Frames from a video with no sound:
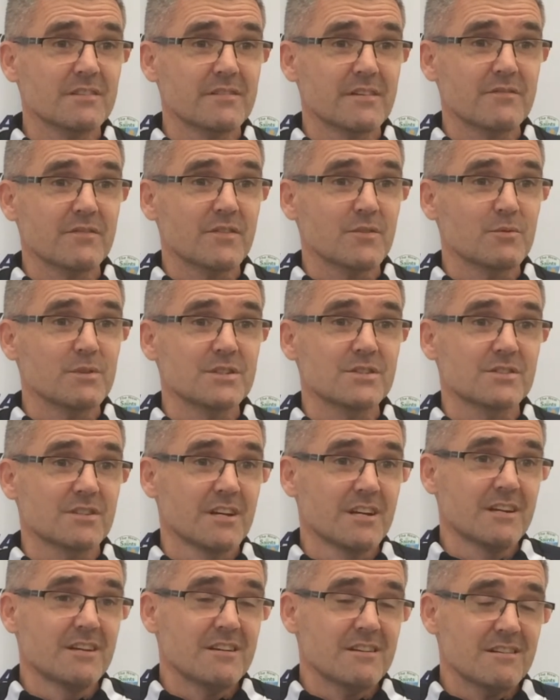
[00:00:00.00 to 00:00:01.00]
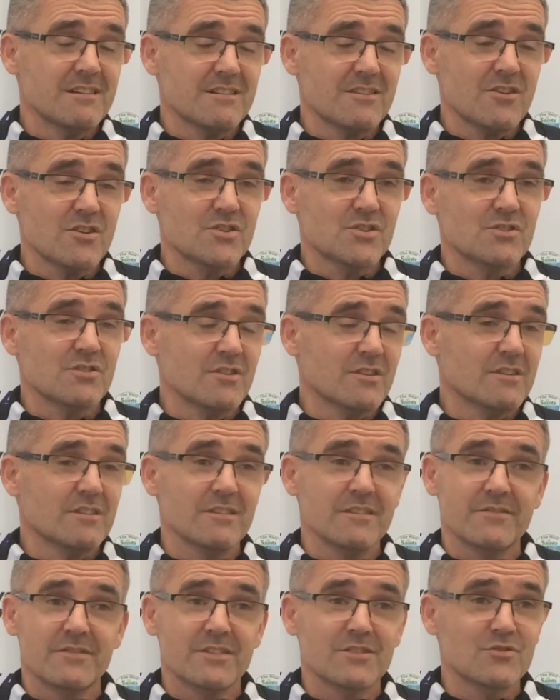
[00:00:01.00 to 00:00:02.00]
of influence and our
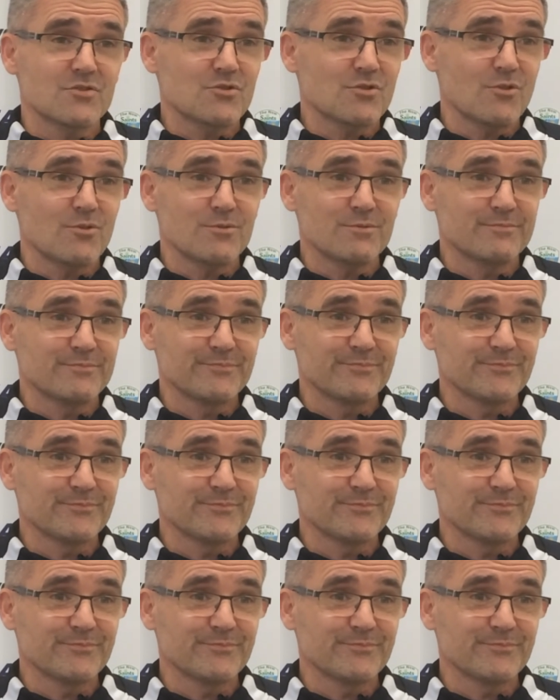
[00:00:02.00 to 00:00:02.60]
circle of control?